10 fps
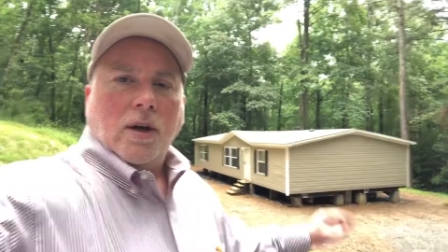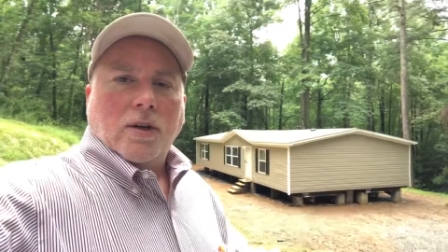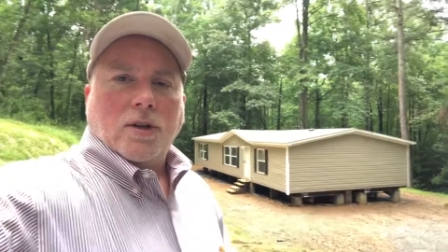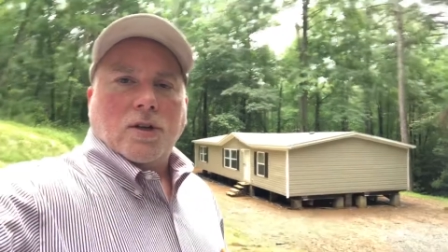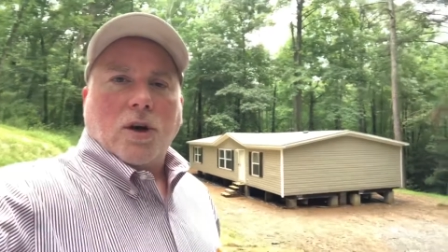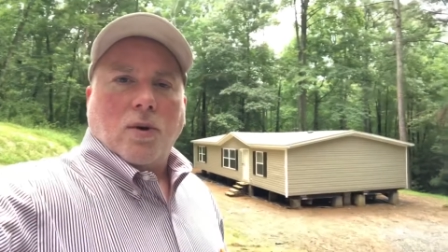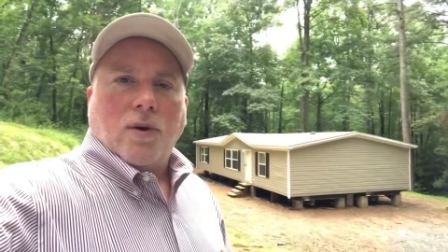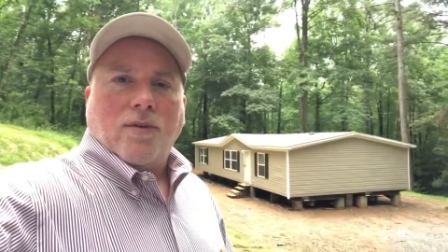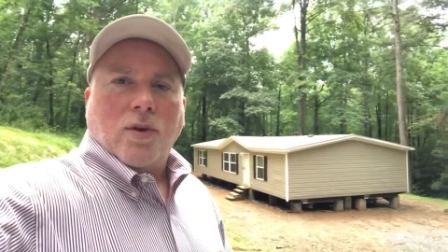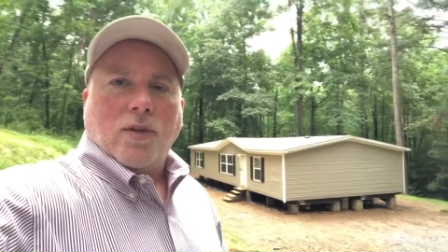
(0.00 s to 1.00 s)
just show you
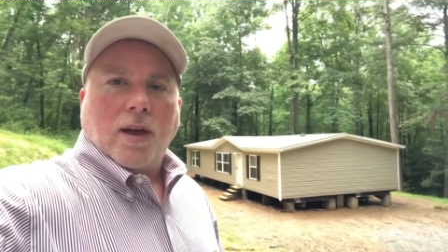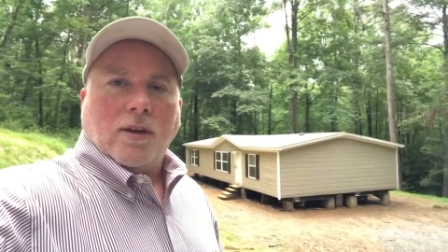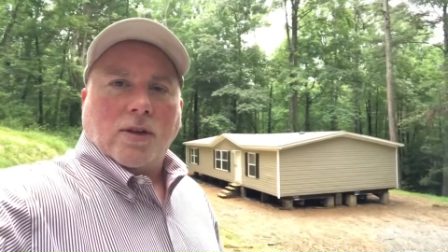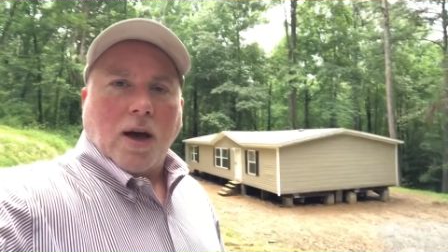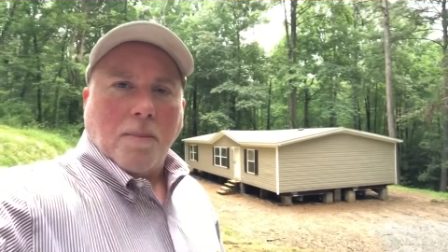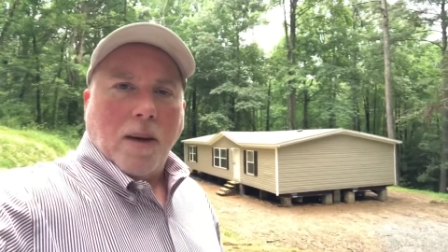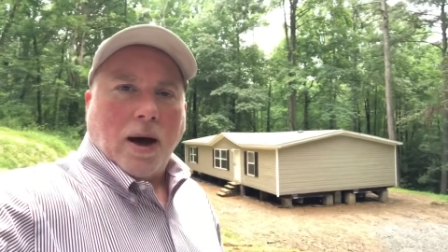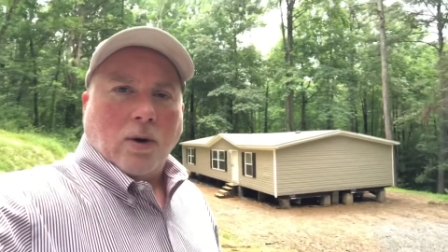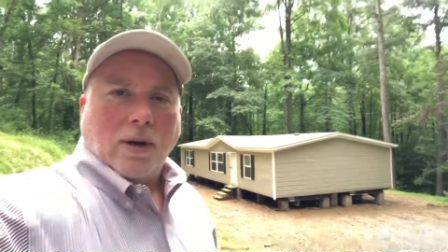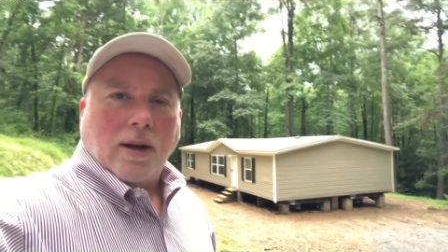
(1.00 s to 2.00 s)
a few things
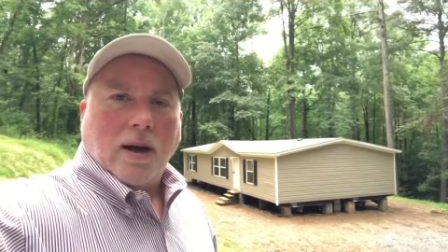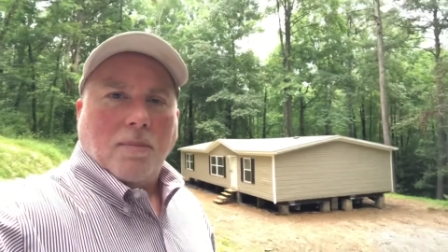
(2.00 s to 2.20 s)
about uh,